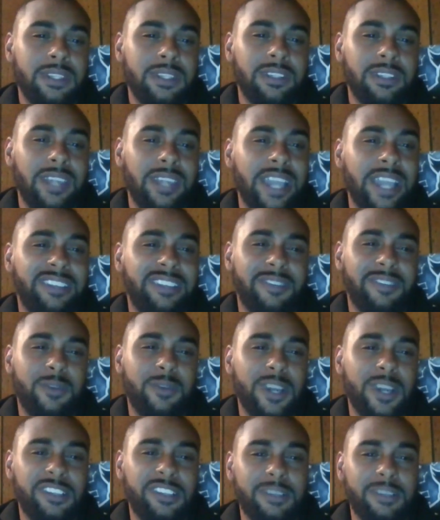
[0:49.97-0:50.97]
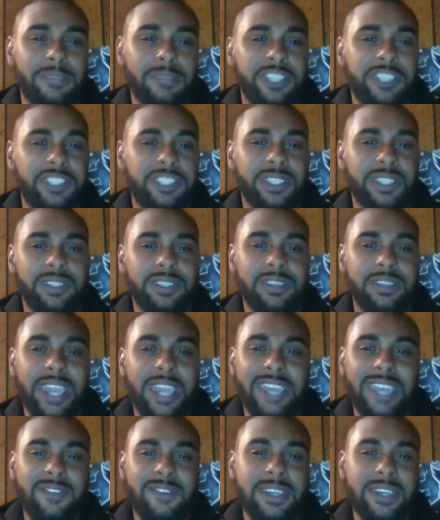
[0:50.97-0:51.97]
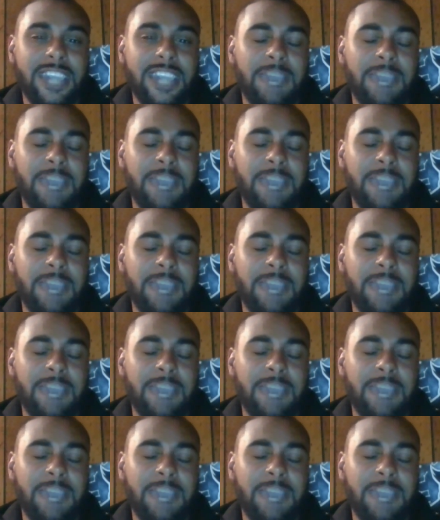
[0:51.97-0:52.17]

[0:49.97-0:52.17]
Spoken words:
the likes of Western Michigan, Navy,